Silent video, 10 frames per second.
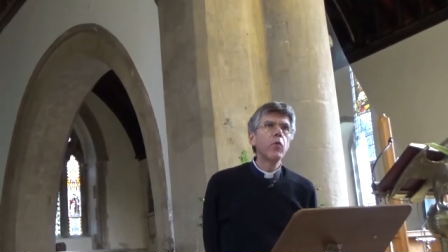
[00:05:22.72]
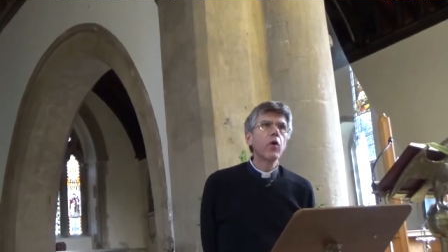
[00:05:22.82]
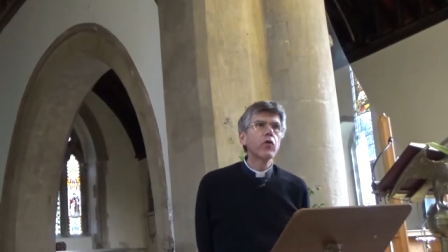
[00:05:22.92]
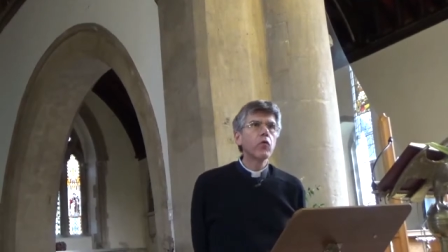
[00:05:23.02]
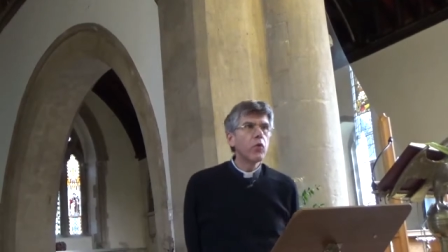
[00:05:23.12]

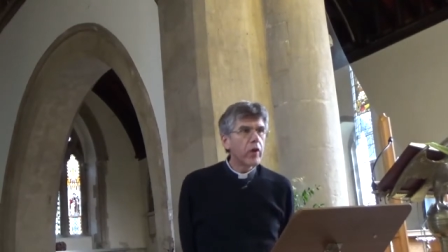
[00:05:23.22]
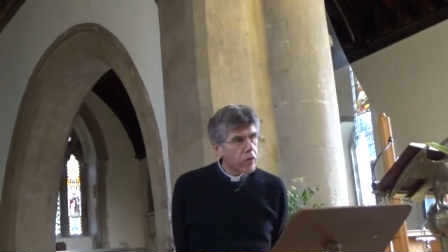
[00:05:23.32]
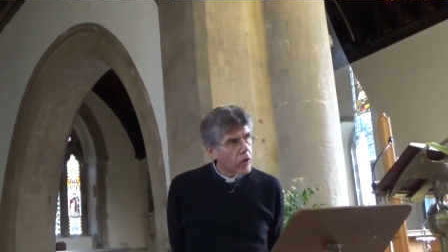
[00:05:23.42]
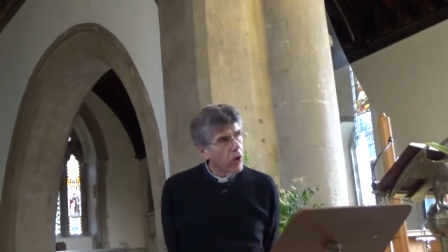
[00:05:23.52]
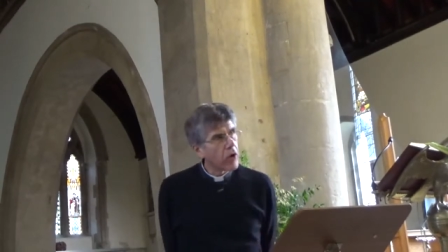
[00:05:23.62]
was
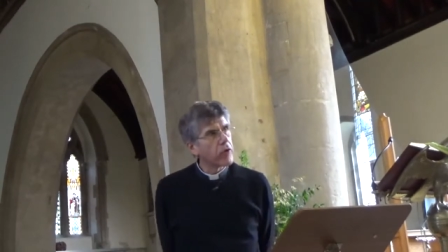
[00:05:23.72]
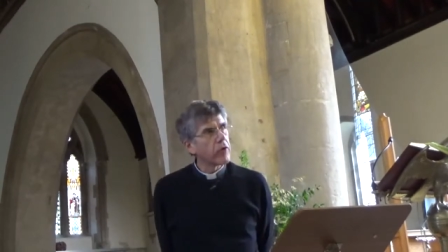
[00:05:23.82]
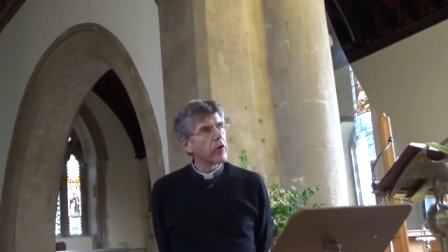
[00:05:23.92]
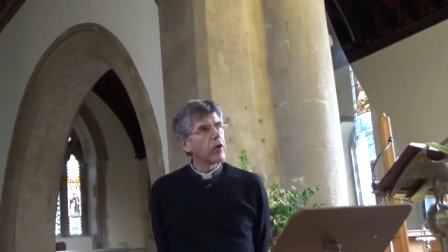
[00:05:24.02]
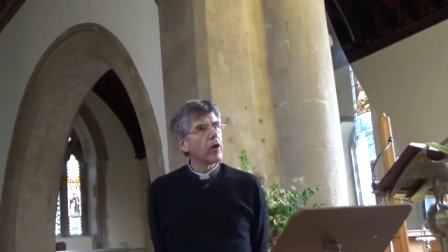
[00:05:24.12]
with God,
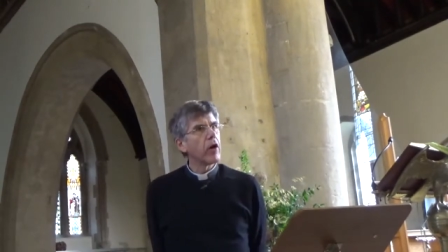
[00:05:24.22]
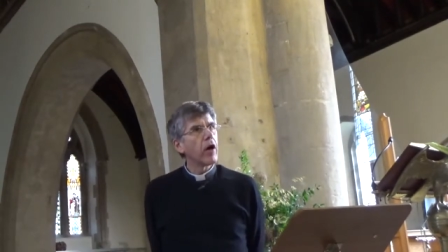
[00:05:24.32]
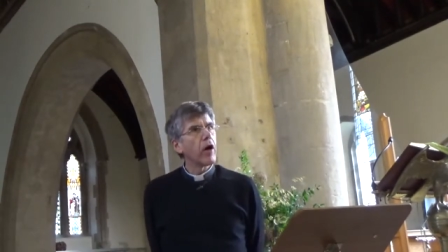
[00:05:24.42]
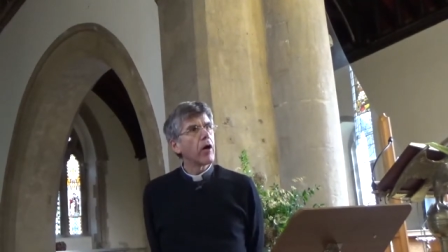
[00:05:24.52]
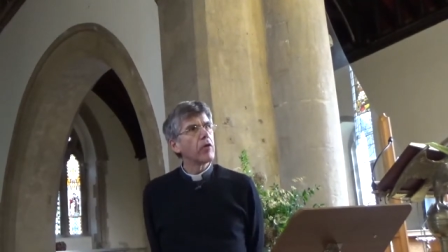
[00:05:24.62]

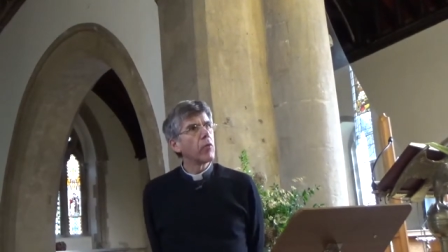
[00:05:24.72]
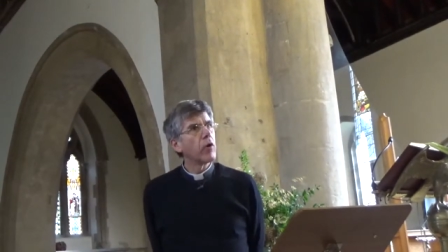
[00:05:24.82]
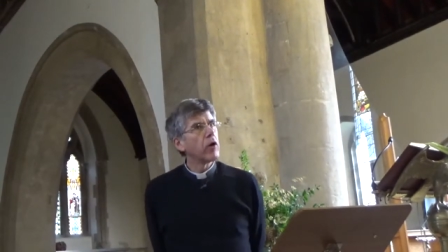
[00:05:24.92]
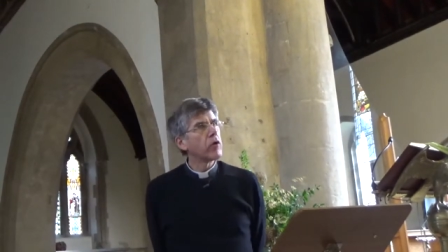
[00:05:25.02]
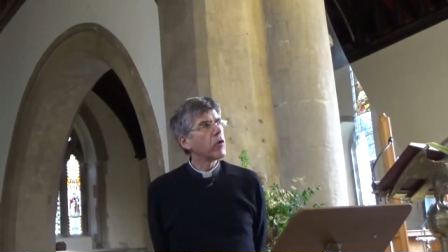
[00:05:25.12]
and the
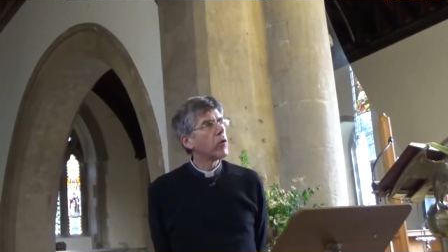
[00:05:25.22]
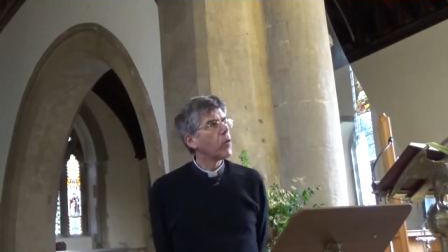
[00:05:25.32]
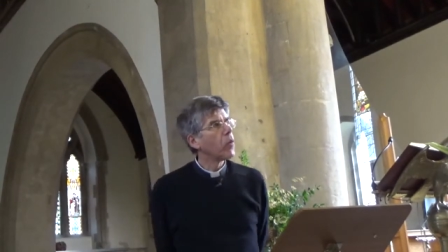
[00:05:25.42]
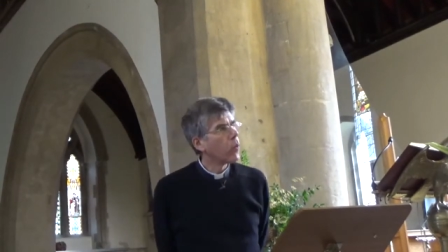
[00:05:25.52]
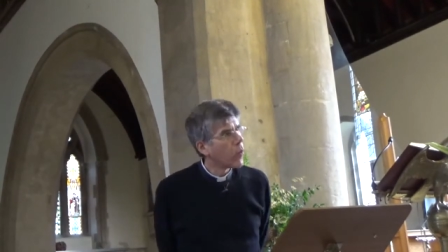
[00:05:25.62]
Word
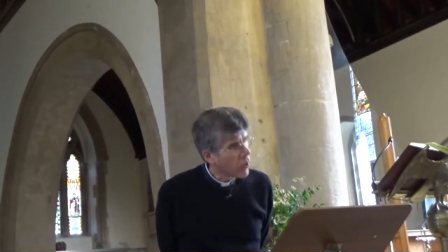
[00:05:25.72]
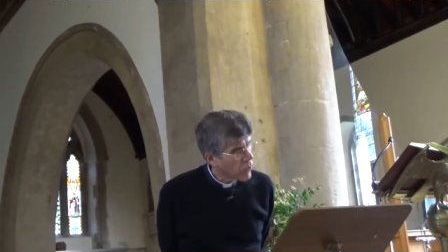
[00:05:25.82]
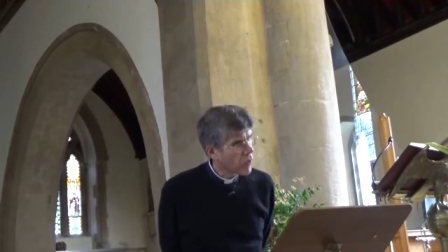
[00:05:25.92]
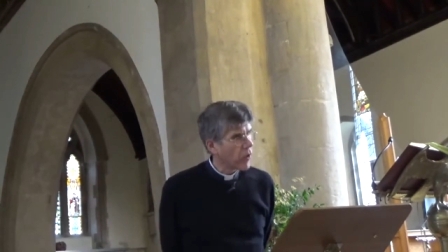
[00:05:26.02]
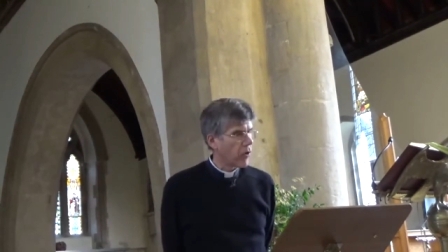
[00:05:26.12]

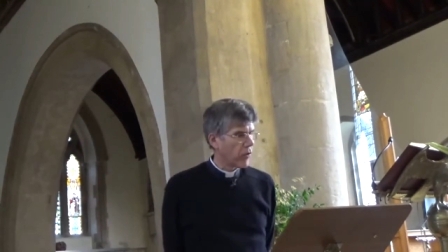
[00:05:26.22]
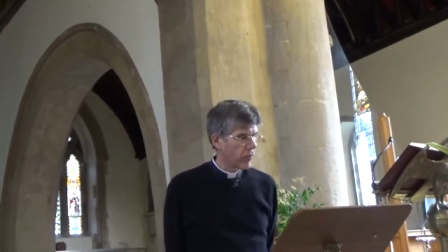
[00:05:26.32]
was God.